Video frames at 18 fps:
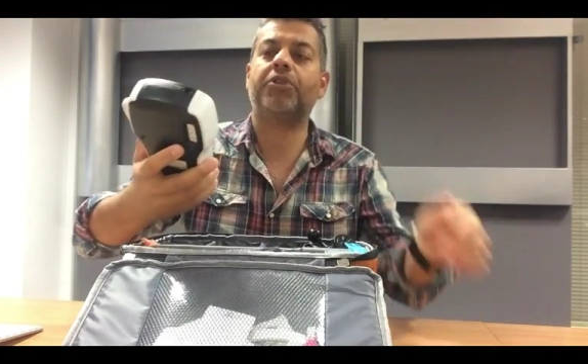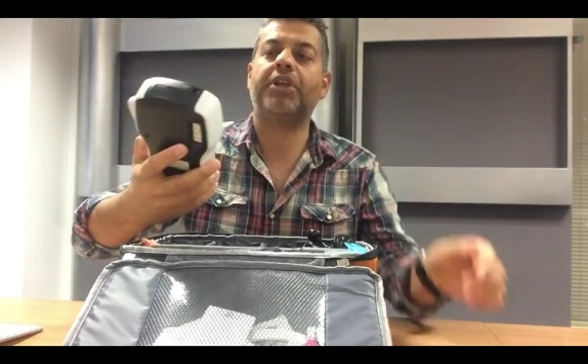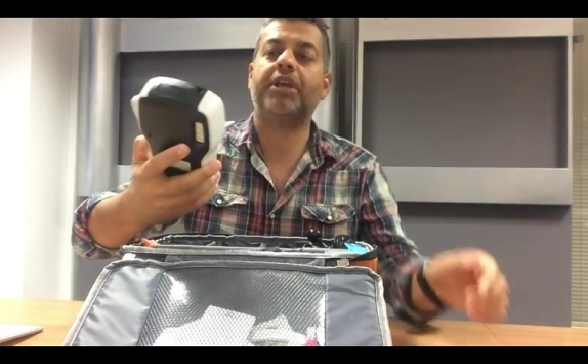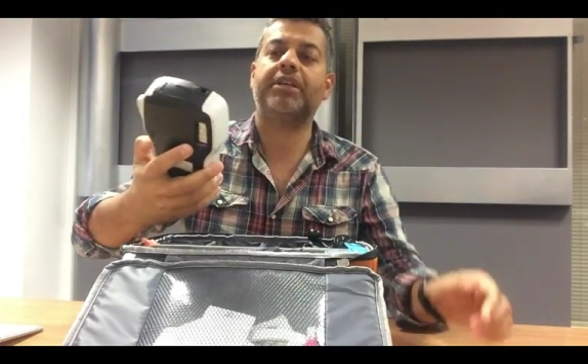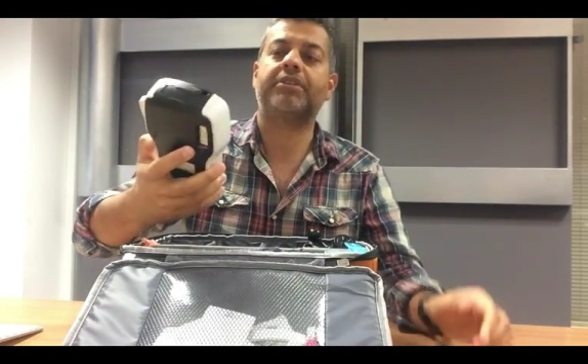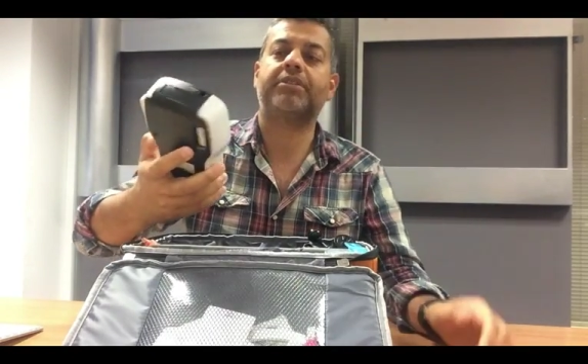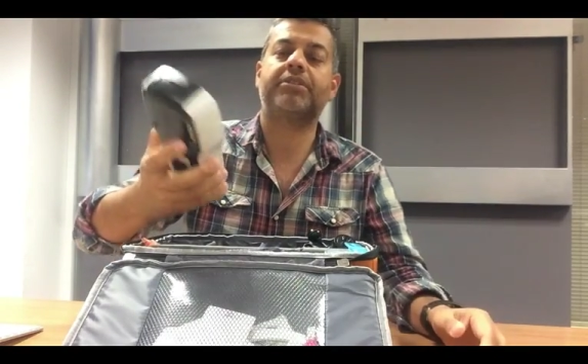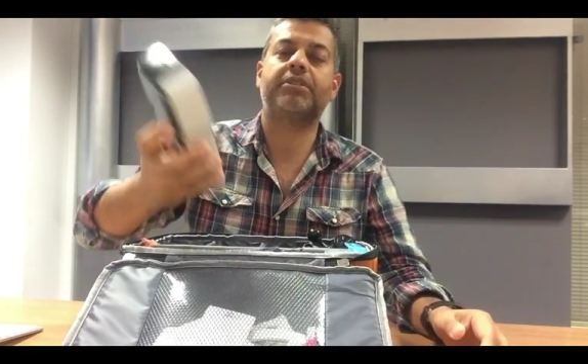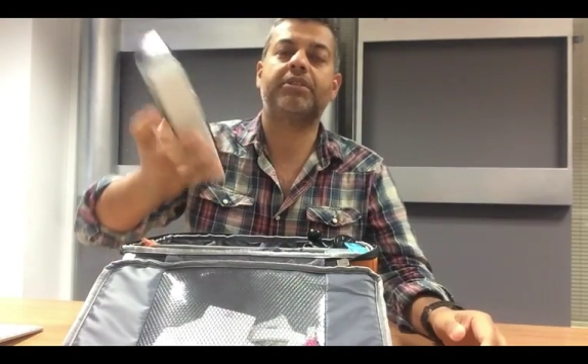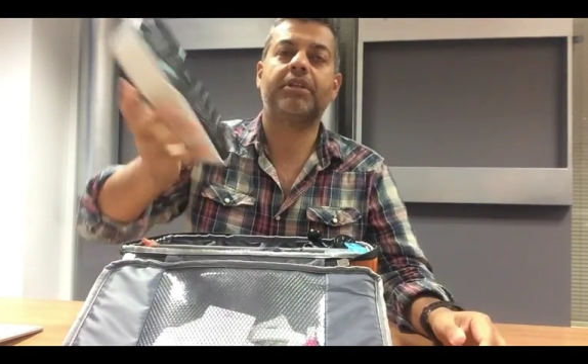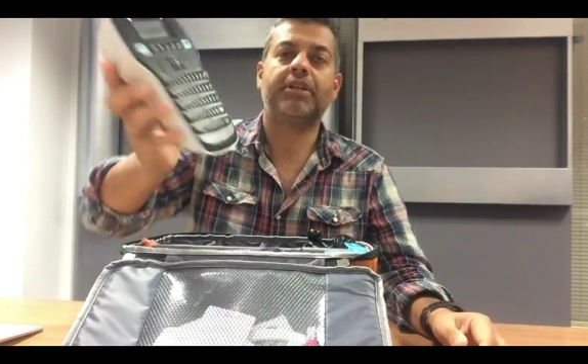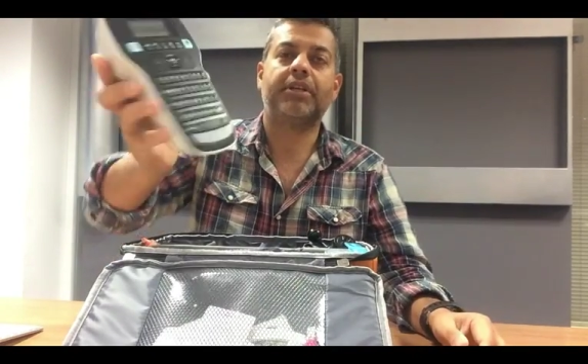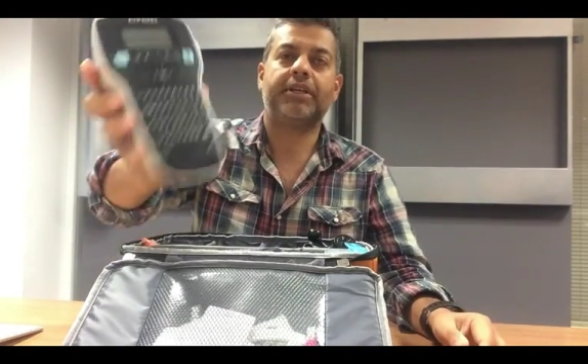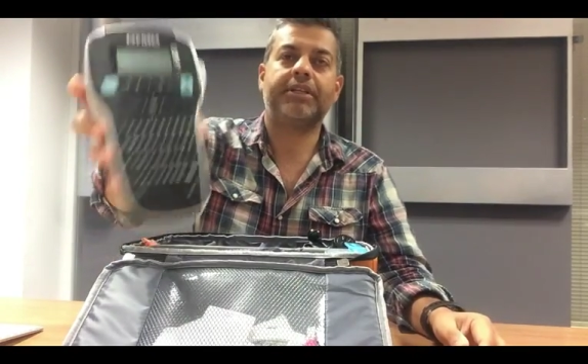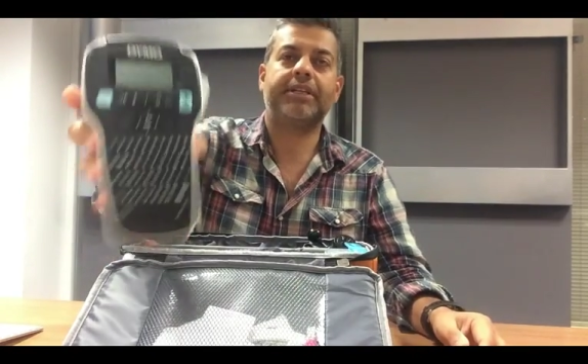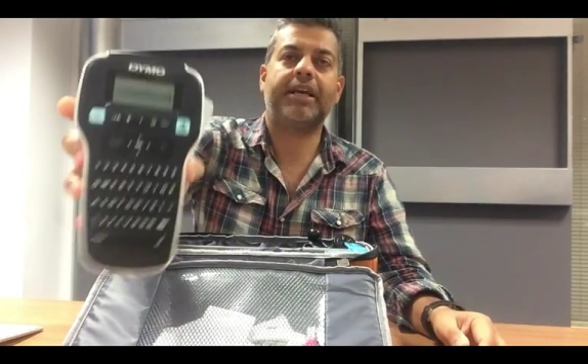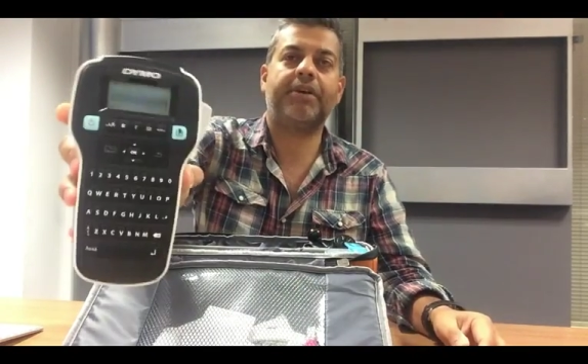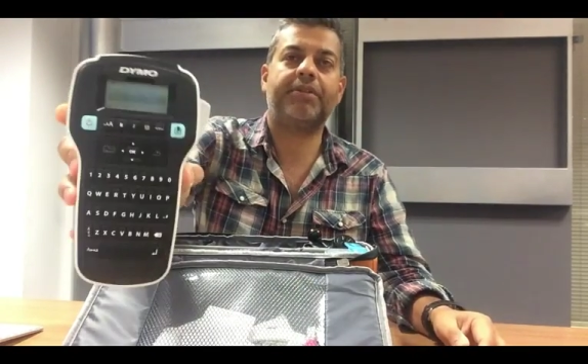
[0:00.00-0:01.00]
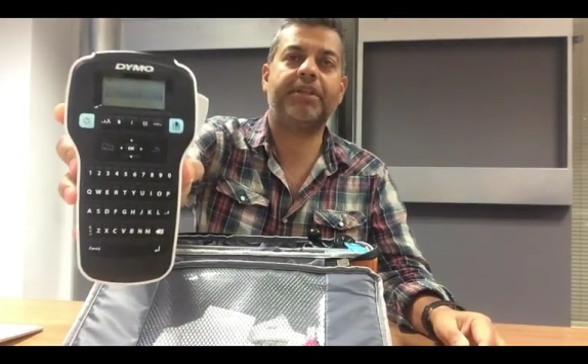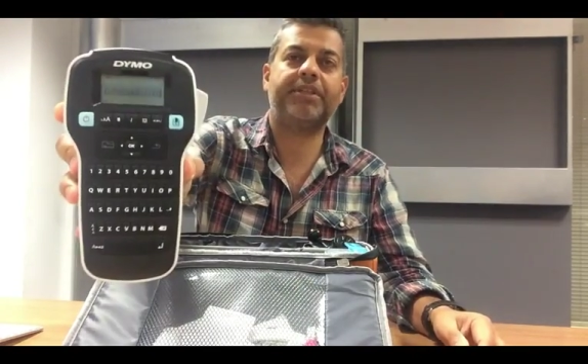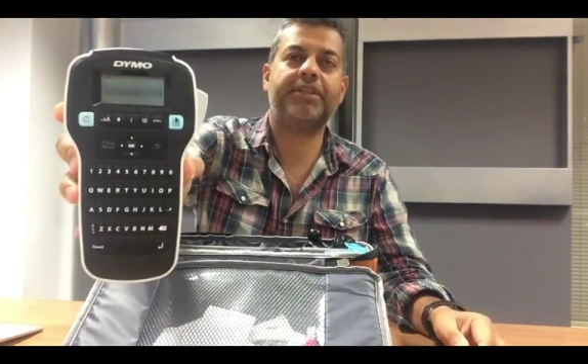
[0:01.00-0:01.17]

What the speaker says: this. Now